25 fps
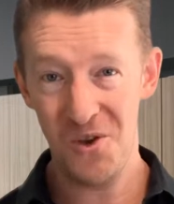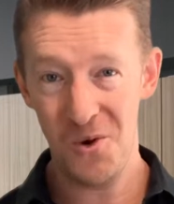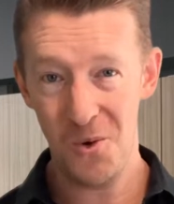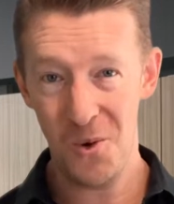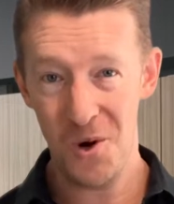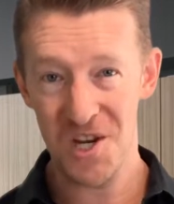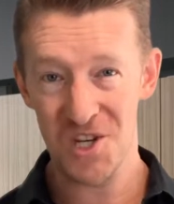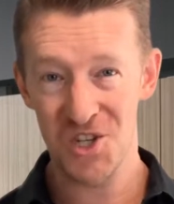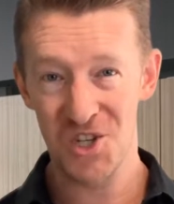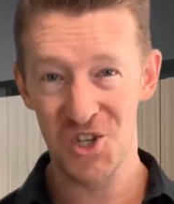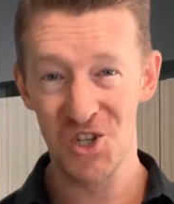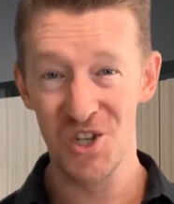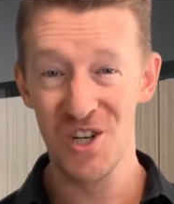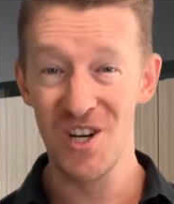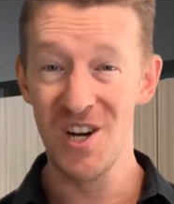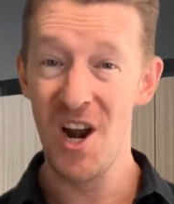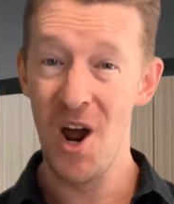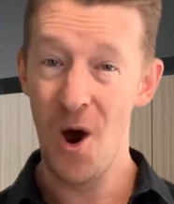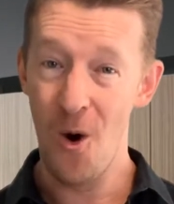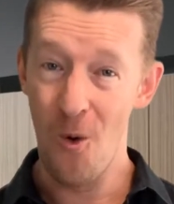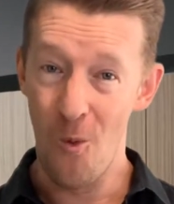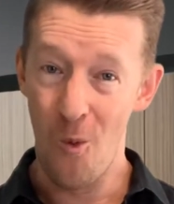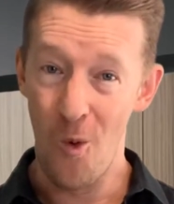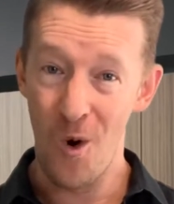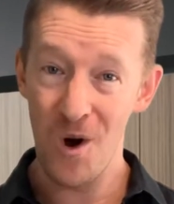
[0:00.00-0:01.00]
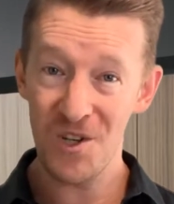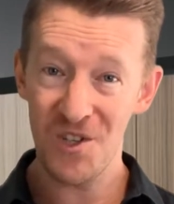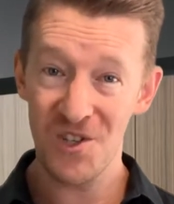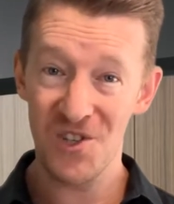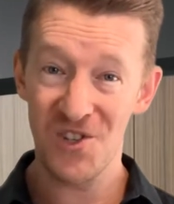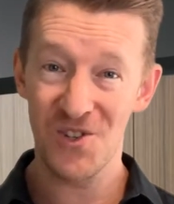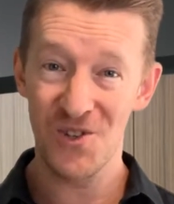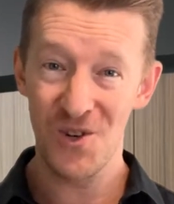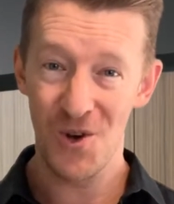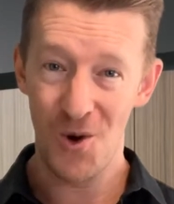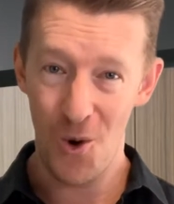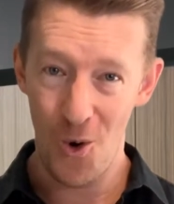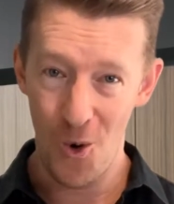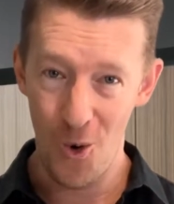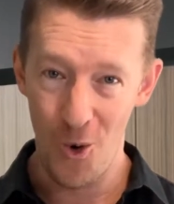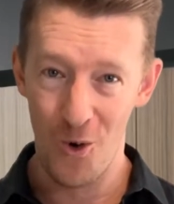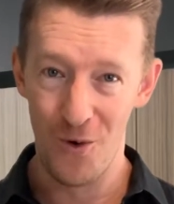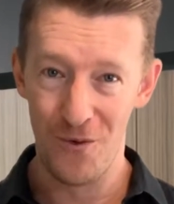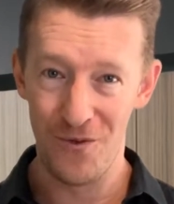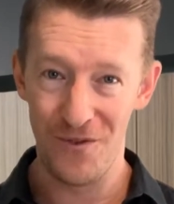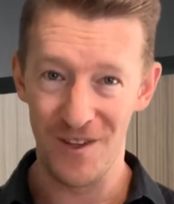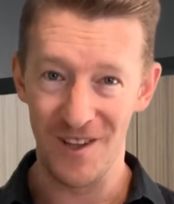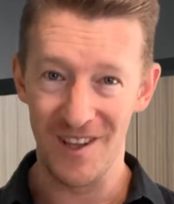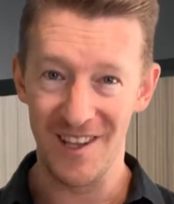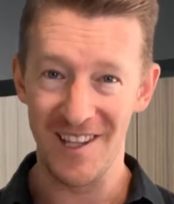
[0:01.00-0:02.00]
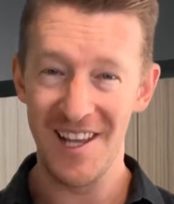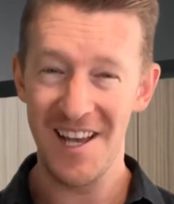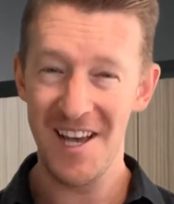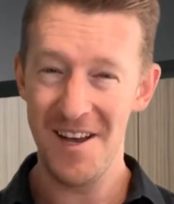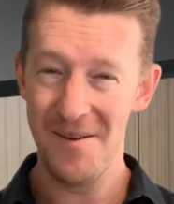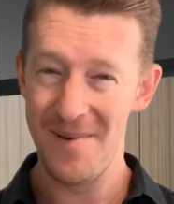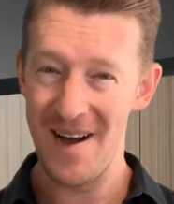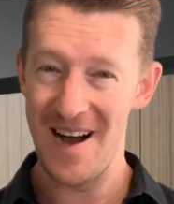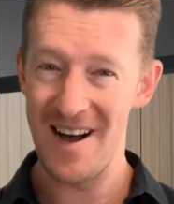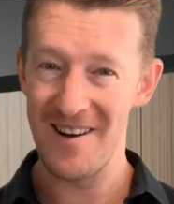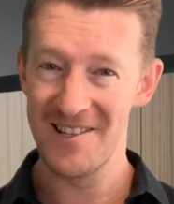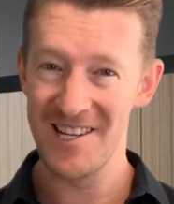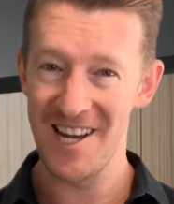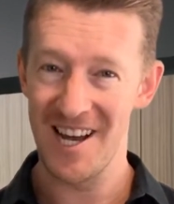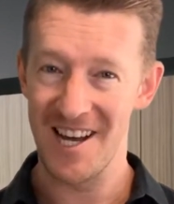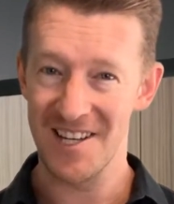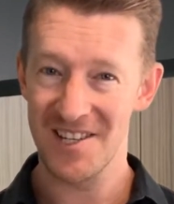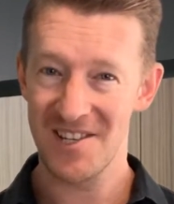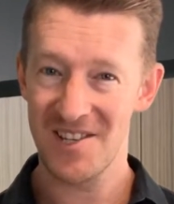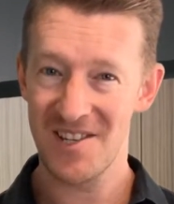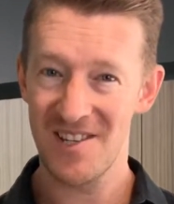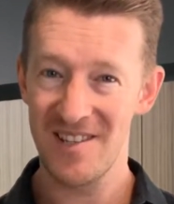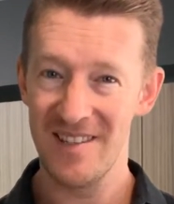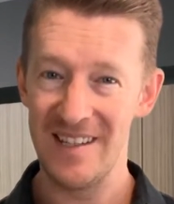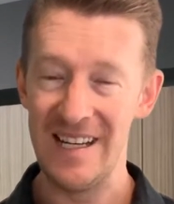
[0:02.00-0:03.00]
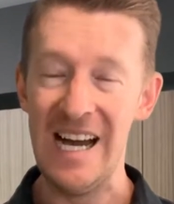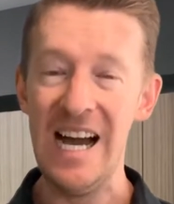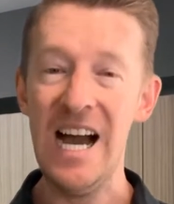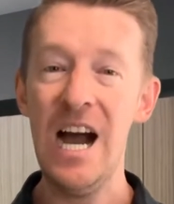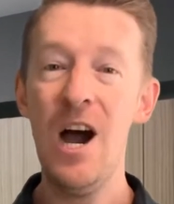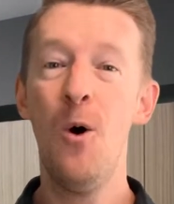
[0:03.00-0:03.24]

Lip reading: the question, what's awful about us?